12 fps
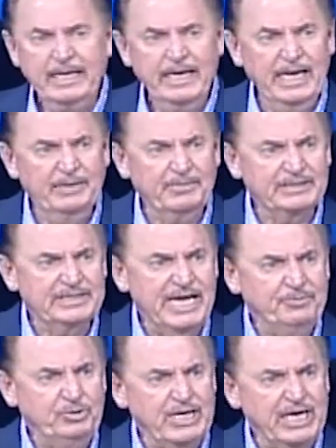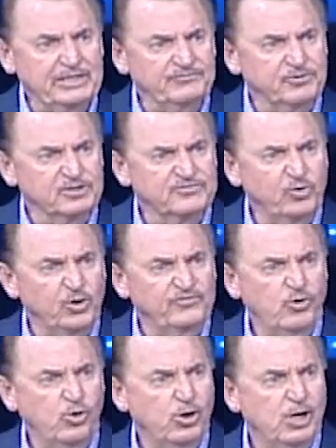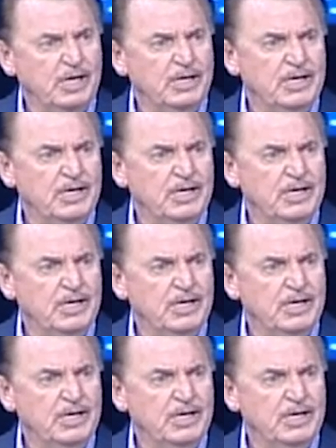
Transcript: and by the time you got to verse 44,